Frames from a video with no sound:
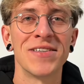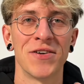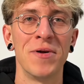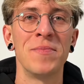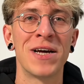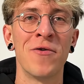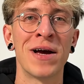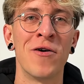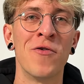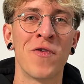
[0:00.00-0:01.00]
So we'll be
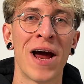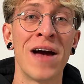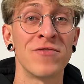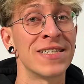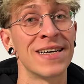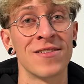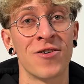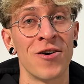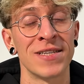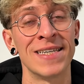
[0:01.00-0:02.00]
going over every single
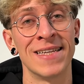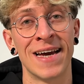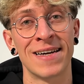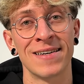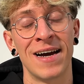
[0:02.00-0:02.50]
card in the deck.